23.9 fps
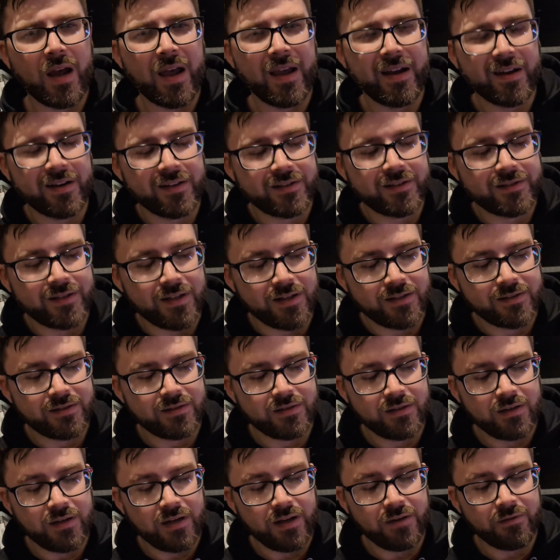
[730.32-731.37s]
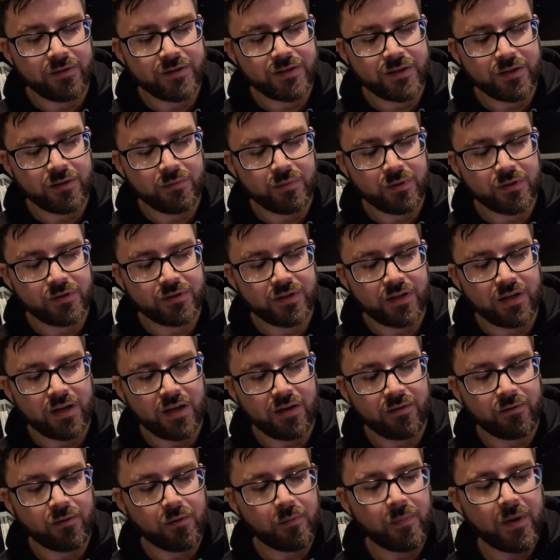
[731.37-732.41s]
I ain't gonna leave a steelbook sitting
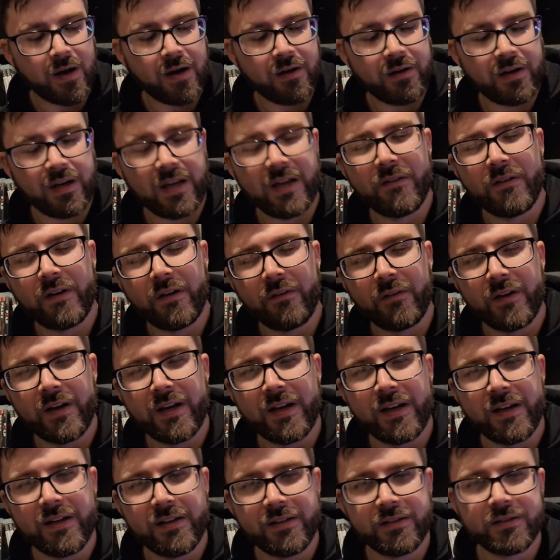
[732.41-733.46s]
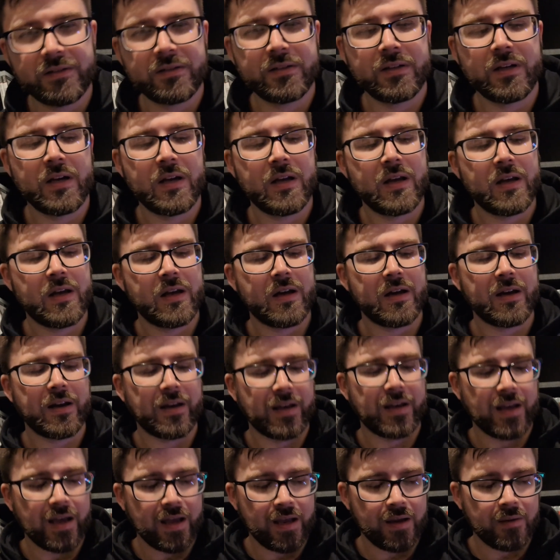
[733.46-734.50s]
there for £1, even if it is a
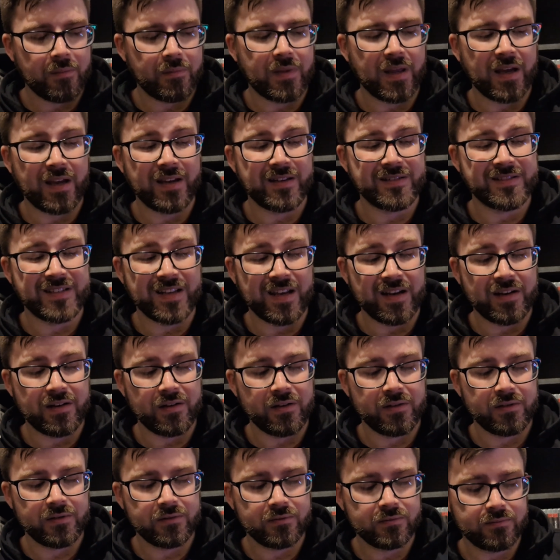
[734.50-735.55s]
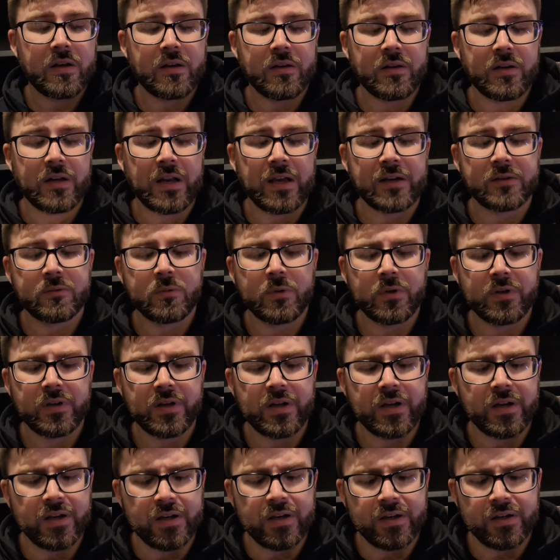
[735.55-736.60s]
game that is dead. The next one
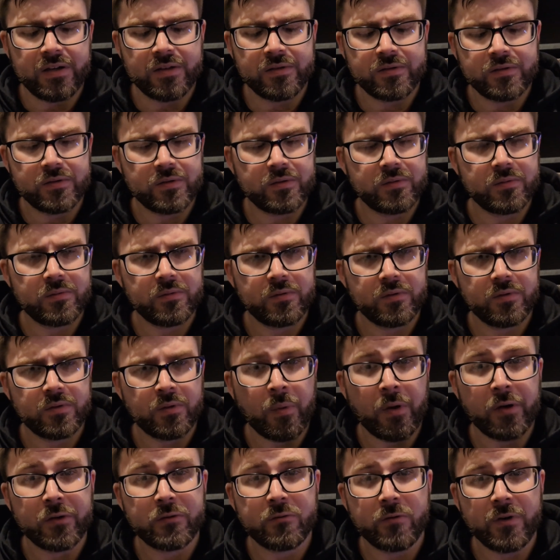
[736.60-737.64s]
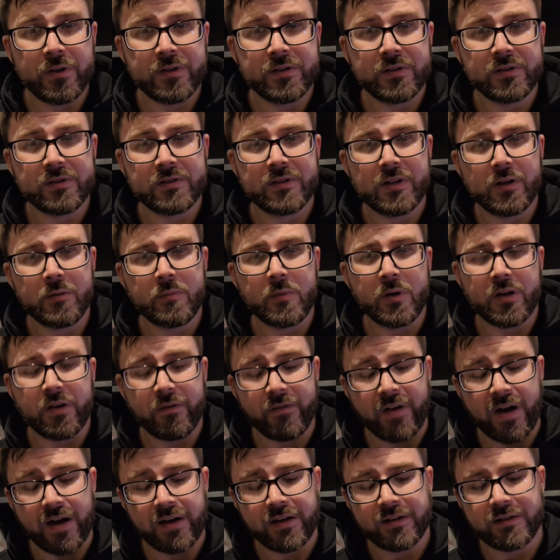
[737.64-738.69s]
is the most recent steelbook
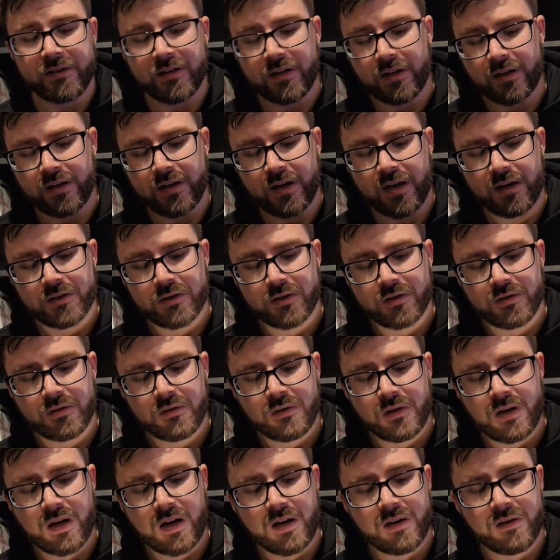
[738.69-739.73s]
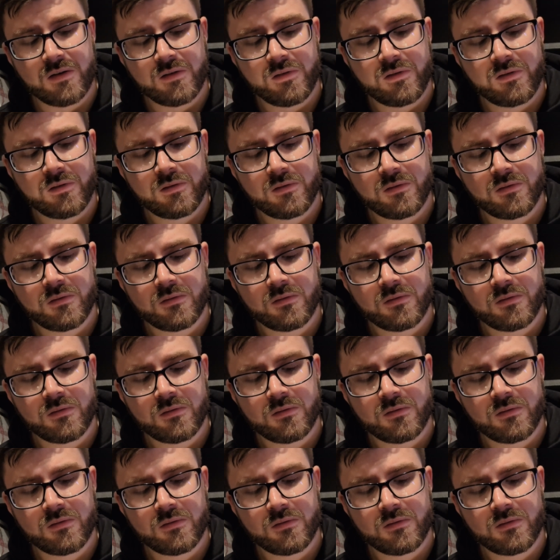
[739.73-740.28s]
I've added to the collection, and